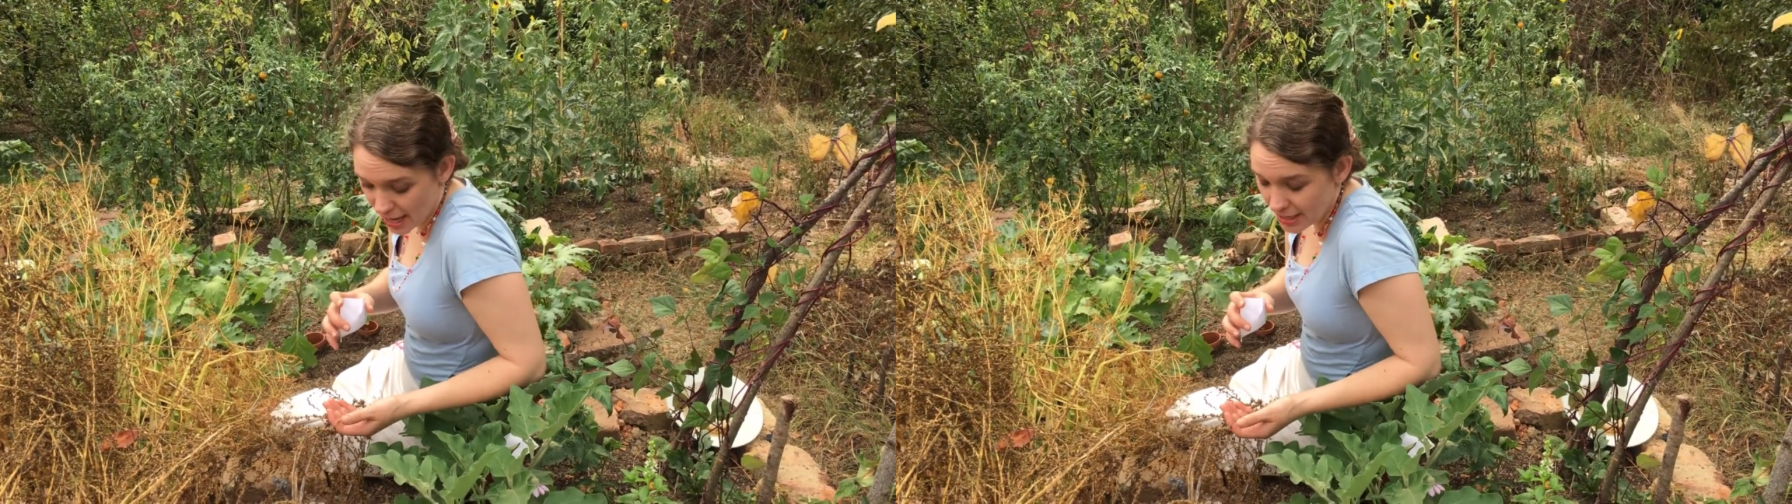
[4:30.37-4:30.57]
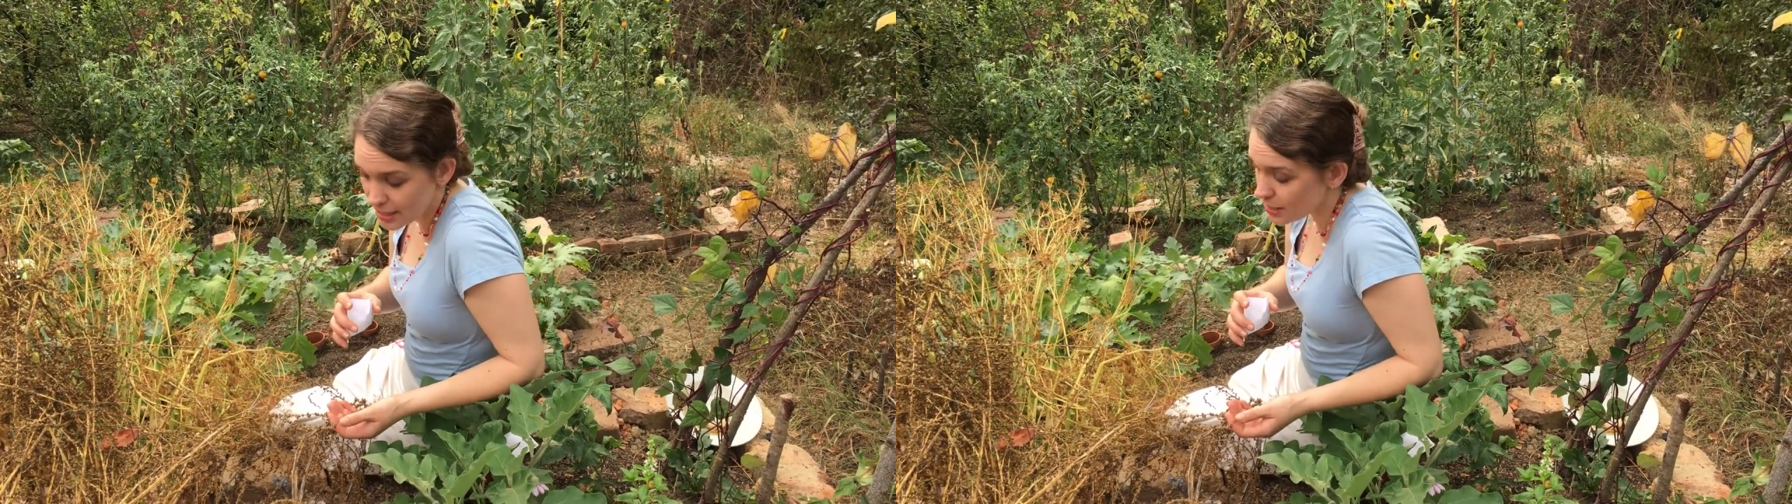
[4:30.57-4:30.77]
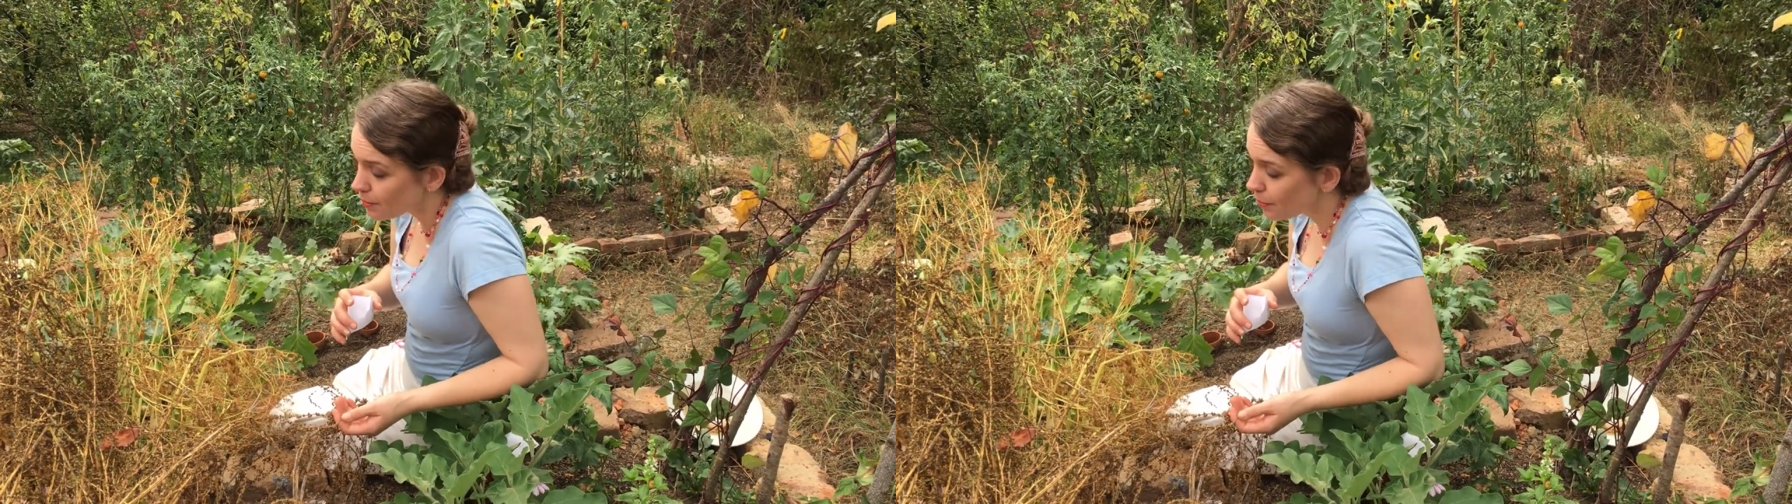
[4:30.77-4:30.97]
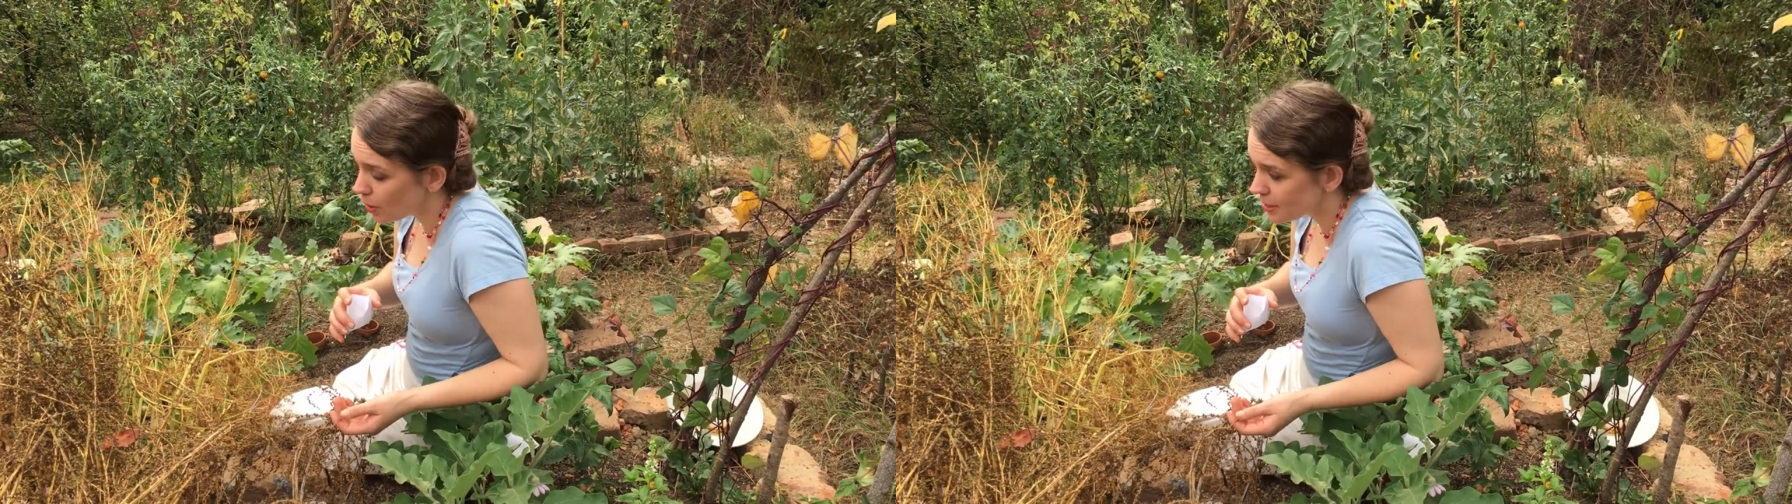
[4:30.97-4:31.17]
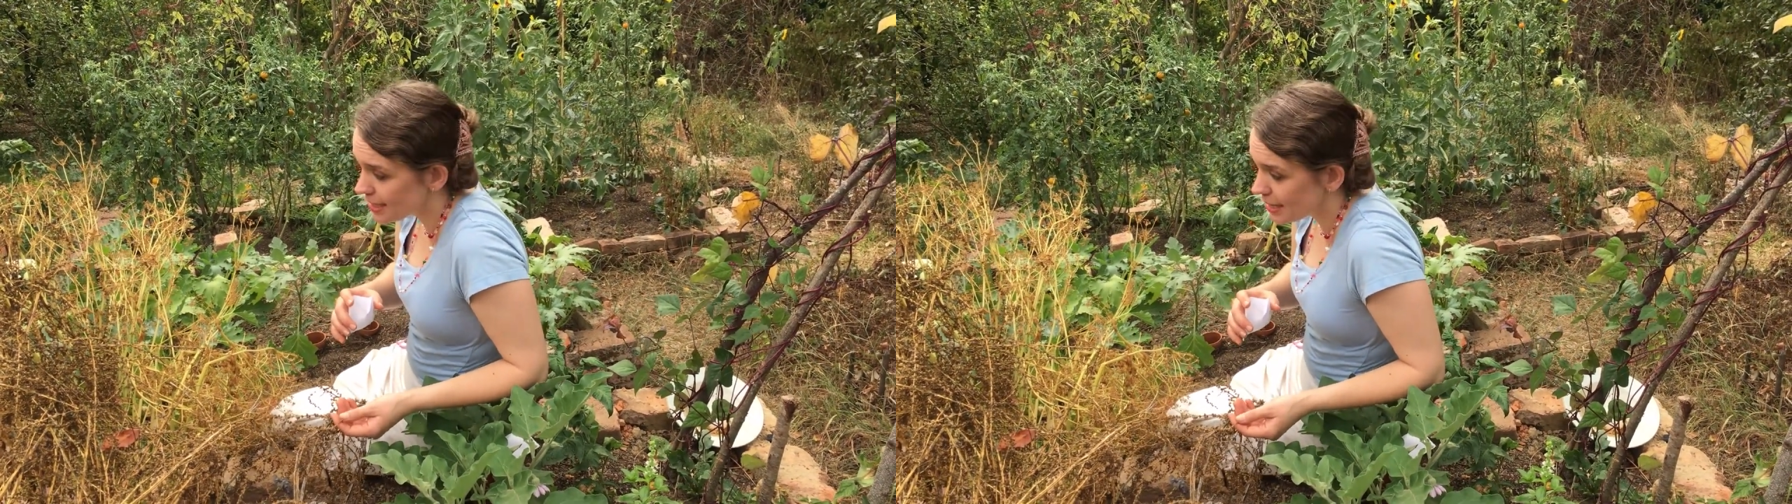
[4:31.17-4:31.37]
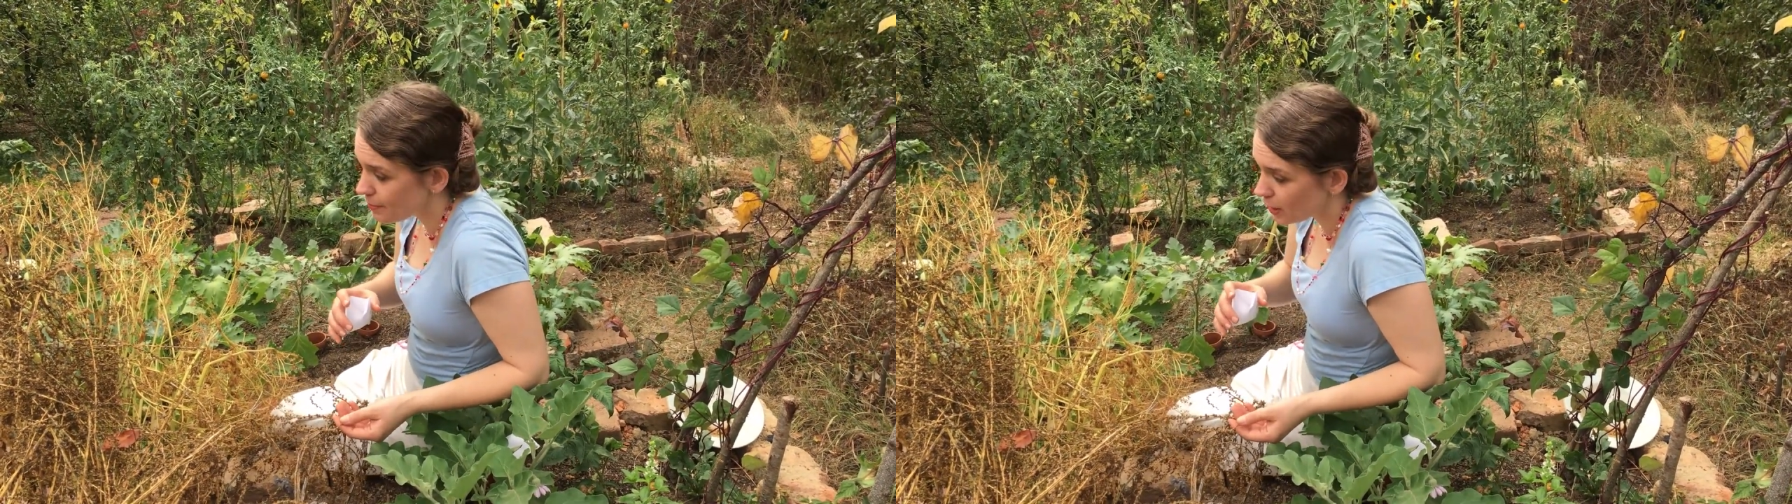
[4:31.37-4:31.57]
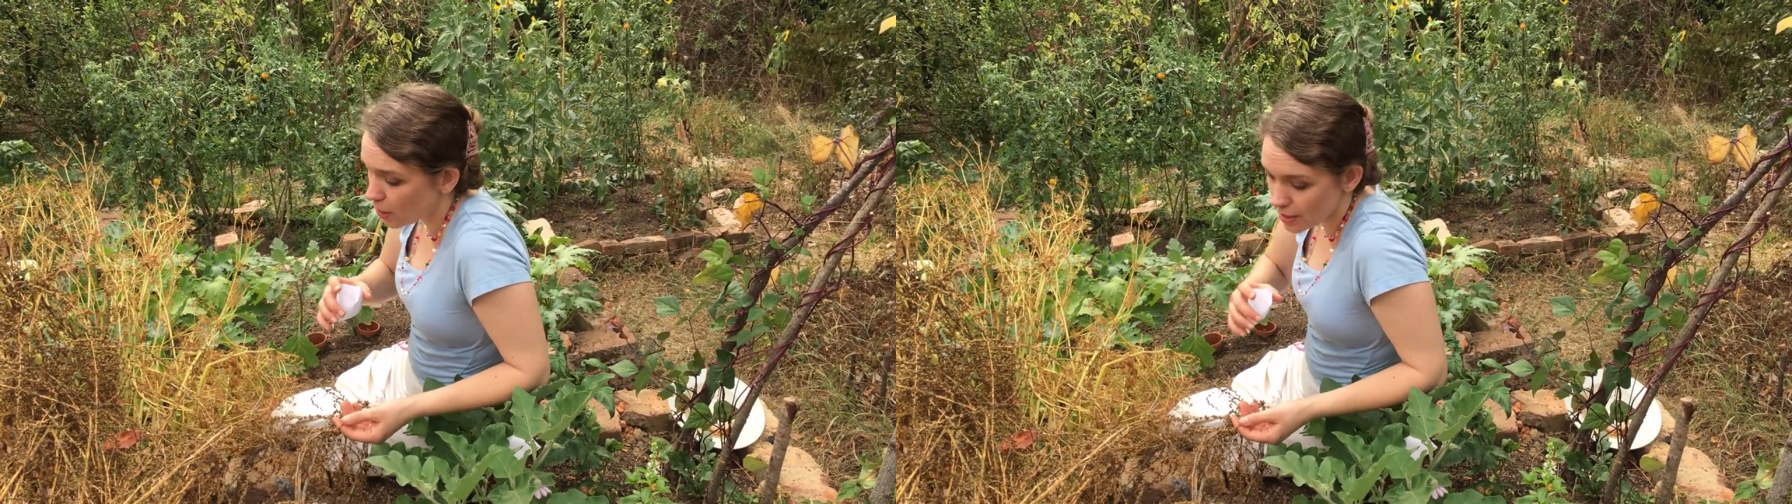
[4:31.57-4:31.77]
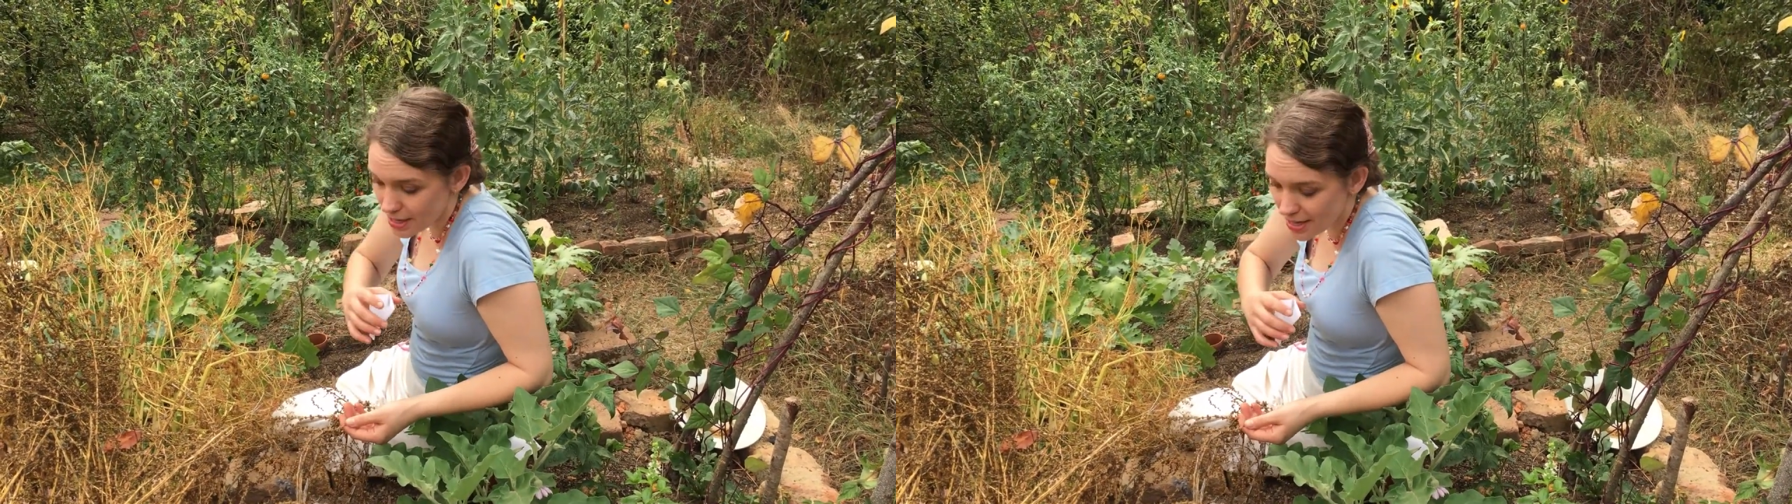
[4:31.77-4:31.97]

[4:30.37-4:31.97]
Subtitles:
and it's mostly because